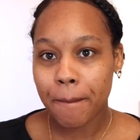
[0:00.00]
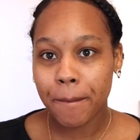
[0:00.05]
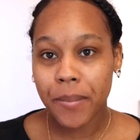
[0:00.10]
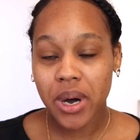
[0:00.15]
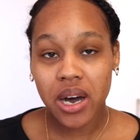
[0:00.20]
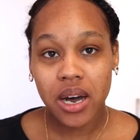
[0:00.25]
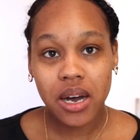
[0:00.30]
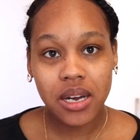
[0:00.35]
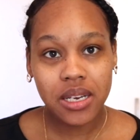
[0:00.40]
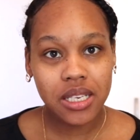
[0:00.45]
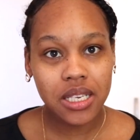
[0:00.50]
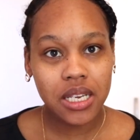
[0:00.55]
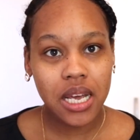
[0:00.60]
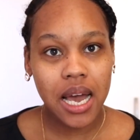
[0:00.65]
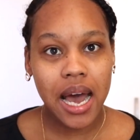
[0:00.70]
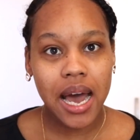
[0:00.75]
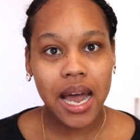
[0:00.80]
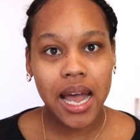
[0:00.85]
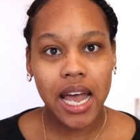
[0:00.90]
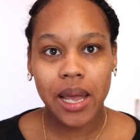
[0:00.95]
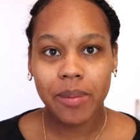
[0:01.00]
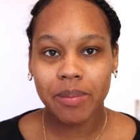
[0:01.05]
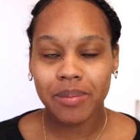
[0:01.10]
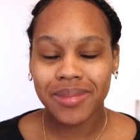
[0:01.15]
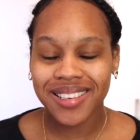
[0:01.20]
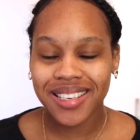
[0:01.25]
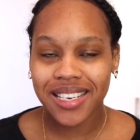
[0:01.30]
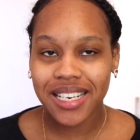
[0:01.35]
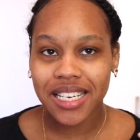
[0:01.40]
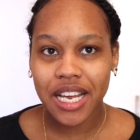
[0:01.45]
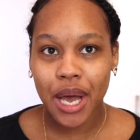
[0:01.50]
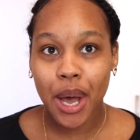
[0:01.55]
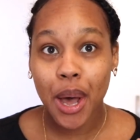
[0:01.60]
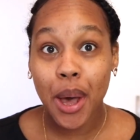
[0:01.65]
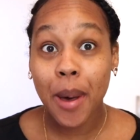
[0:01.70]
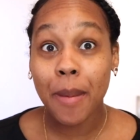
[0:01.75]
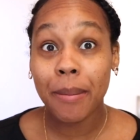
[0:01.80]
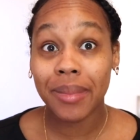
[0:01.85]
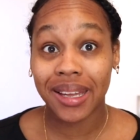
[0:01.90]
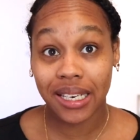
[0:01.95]
But I'm
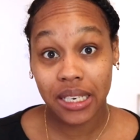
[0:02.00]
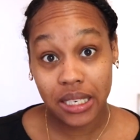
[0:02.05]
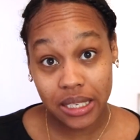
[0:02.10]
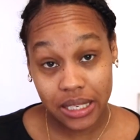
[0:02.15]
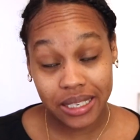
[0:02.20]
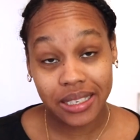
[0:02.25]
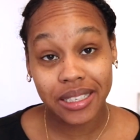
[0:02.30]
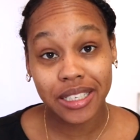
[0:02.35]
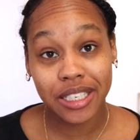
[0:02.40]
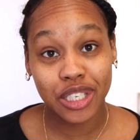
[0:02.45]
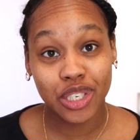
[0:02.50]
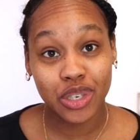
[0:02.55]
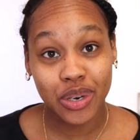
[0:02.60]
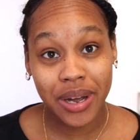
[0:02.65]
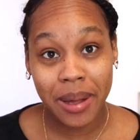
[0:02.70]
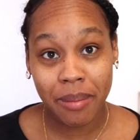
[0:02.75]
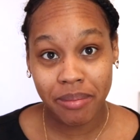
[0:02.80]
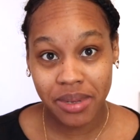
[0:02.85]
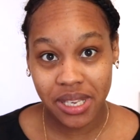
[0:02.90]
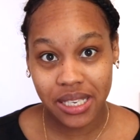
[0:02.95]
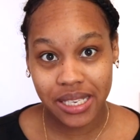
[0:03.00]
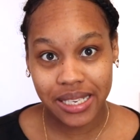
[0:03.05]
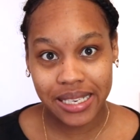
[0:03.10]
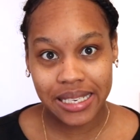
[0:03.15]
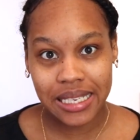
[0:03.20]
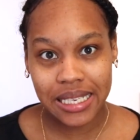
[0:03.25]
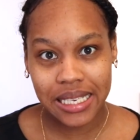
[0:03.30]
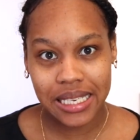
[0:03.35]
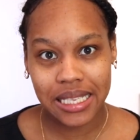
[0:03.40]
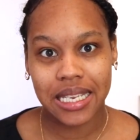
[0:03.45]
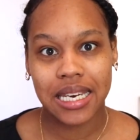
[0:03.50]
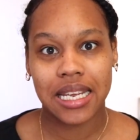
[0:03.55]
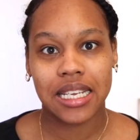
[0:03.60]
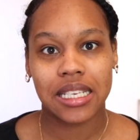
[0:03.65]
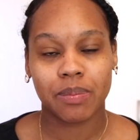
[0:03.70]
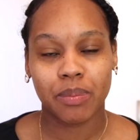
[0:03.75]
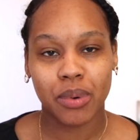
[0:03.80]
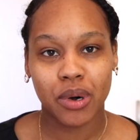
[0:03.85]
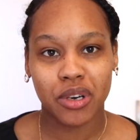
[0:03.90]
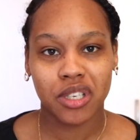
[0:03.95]
determined to try and be as consistent
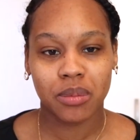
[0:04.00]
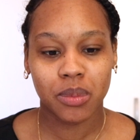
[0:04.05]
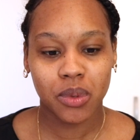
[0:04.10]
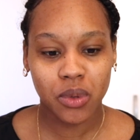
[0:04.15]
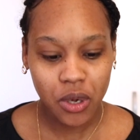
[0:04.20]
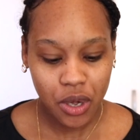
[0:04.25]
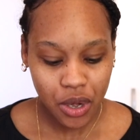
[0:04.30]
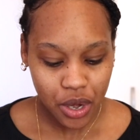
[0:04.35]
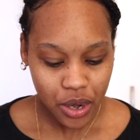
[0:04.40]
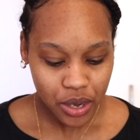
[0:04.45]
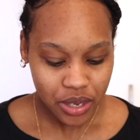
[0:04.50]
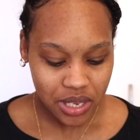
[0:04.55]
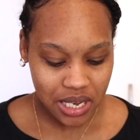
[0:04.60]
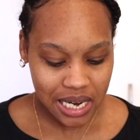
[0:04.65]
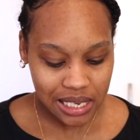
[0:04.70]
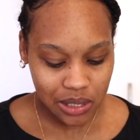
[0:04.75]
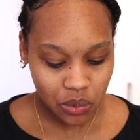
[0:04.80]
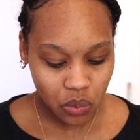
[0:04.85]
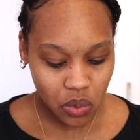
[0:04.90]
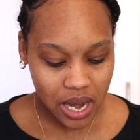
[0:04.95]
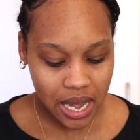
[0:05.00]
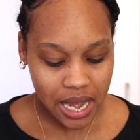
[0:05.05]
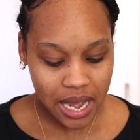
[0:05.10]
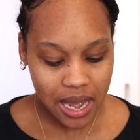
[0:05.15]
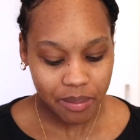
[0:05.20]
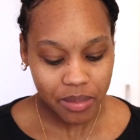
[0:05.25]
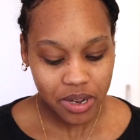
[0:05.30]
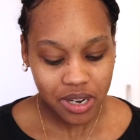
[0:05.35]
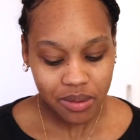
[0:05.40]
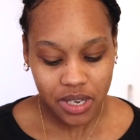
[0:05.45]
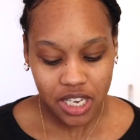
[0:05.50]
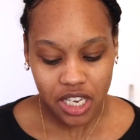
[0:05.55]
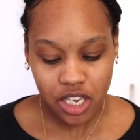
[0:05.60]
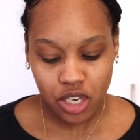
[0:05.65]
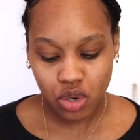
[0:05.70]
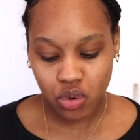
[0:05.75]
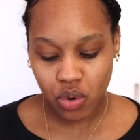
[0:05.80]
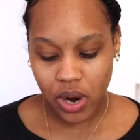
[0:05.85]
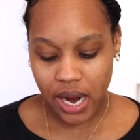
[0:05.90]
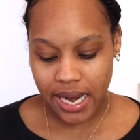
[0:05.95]
as possible, so that's why I'm going to be
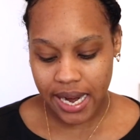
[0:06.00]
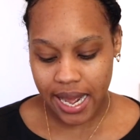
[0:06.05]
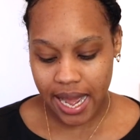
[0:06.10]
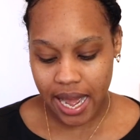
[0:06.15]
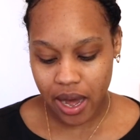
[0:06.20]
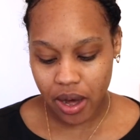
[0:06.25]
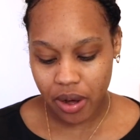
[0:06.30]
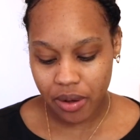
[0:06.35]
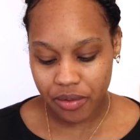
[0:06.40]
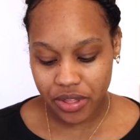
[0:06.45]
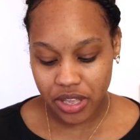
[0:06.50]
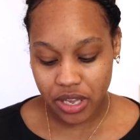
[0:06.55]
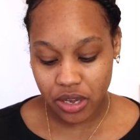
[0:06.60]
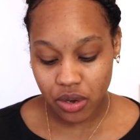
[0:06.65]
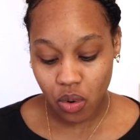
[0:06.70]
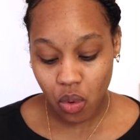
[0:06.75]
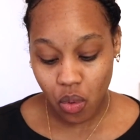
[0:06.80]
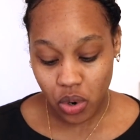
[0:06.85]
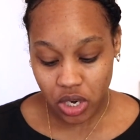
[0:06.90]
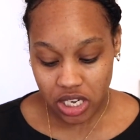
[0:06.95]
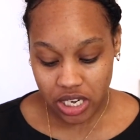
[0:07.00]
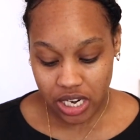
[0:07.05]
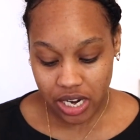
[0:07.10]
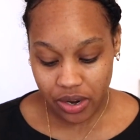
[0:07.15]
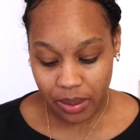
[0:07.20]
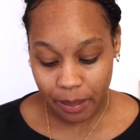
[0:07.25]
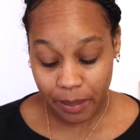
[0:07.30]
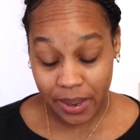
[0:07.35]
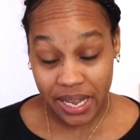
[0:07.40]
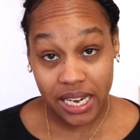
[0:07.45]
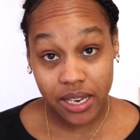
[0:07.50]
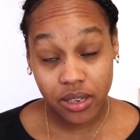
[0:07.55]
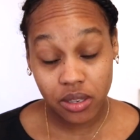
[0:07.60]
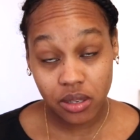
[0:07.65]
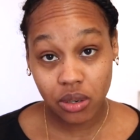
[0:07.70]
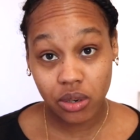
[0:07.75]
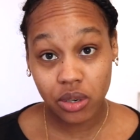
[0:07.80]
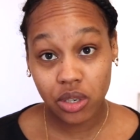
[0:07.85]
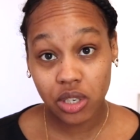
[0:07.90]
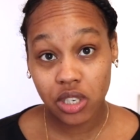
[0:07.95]
trying out the Ordinary Peeling
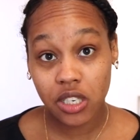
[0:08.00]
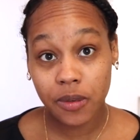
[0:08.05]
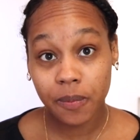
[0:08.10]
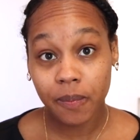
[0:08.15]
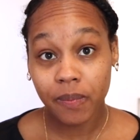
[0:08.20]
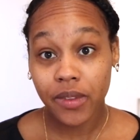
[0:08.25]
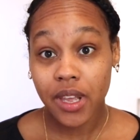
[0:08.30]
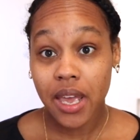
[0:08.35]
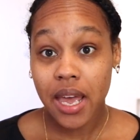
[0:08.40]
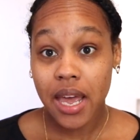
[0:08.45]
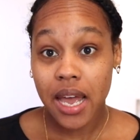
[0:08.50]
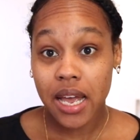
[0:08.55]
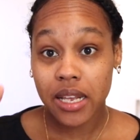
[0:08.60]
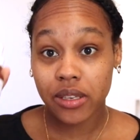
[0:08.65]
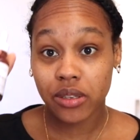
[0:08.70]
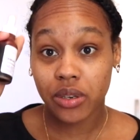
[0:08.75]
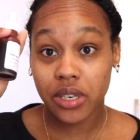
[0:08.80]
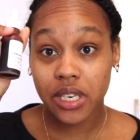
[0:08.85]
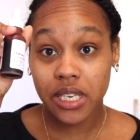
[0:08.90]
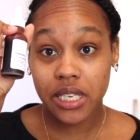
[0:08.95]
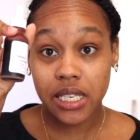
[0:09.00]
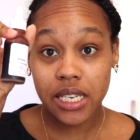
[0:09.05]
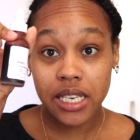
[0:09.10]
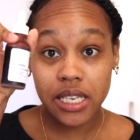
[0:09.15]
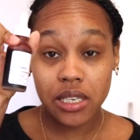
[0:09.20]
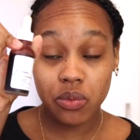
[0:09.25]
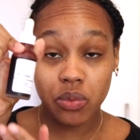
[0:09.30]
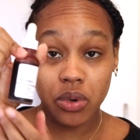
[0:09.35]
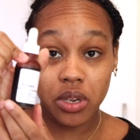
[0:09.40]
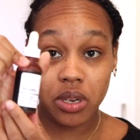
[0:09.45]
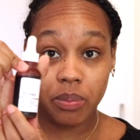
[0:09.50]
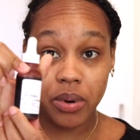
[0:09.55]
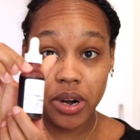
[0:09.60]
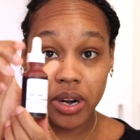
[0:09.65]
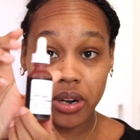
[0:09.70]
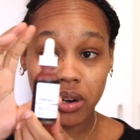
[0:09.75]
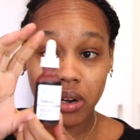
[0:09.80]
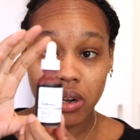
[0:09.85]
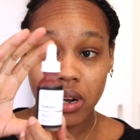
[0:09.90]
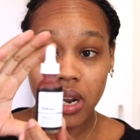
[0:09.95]
Solution. So this is what the
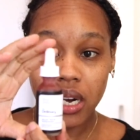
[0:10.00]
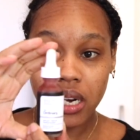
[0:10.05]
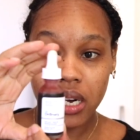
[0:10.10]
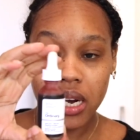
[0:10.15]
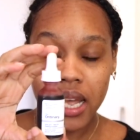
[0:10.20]
product looked